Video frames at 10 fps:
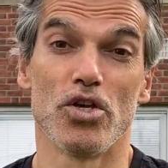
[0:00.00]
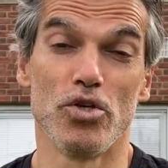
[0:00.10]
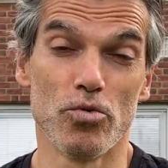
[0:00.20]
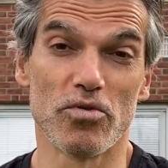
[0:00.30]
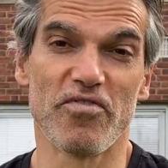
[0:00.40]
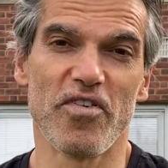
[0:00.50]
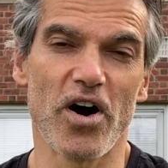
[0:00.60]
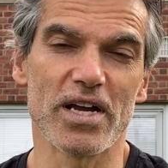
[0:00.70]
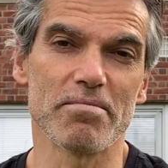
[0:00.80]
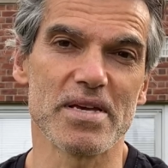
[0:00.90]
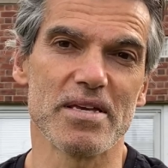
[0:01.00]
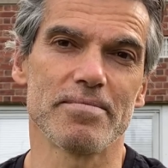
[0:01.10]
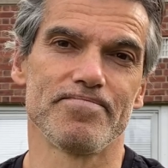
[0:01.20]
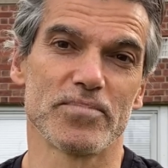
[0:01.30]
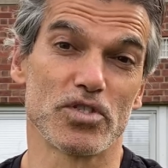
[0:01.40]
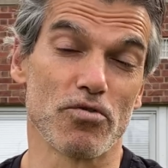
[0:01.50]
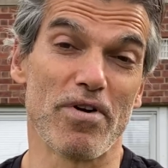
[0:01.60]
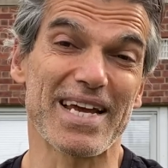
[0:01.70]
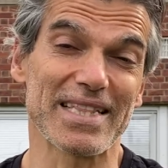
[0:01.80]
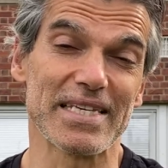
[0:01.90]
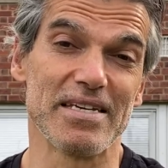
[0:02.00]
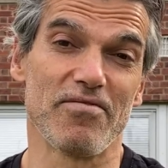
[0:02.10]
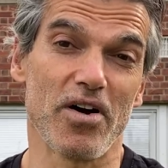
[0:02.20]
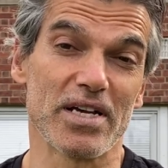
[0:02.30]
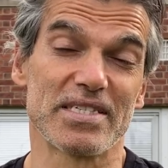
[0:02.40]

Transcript: You will find me directly via